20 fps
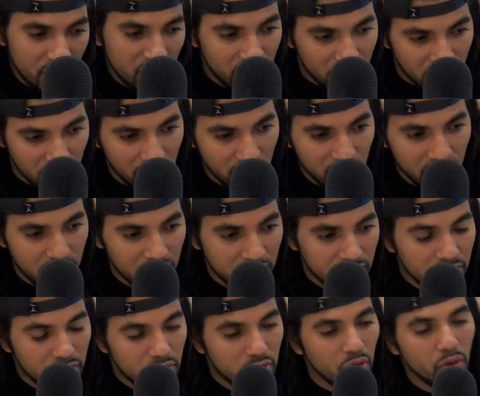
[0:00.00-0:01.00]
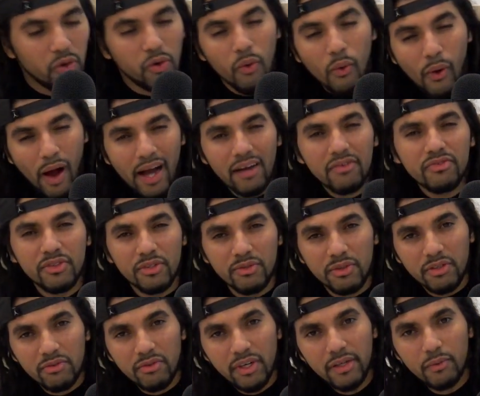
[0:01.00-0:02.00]
to go after
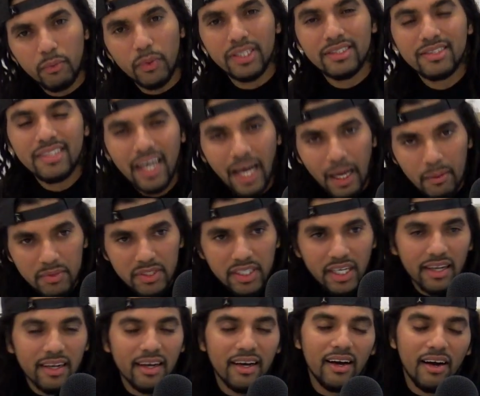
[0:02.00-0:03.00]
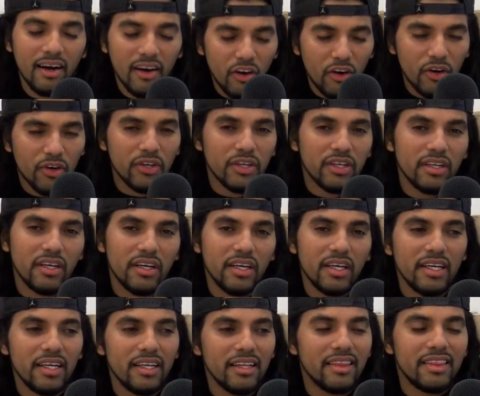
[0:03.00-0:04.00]
it, right? When times get hard,
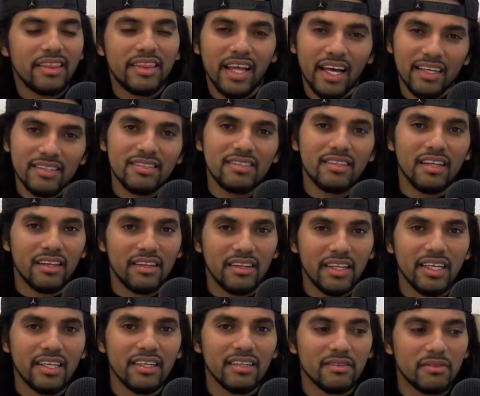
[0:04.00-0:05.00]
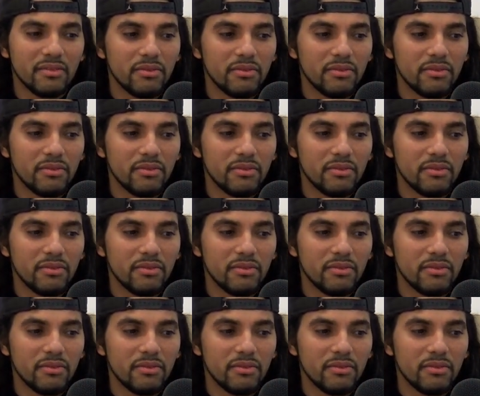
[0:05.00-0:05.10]
that's the thing,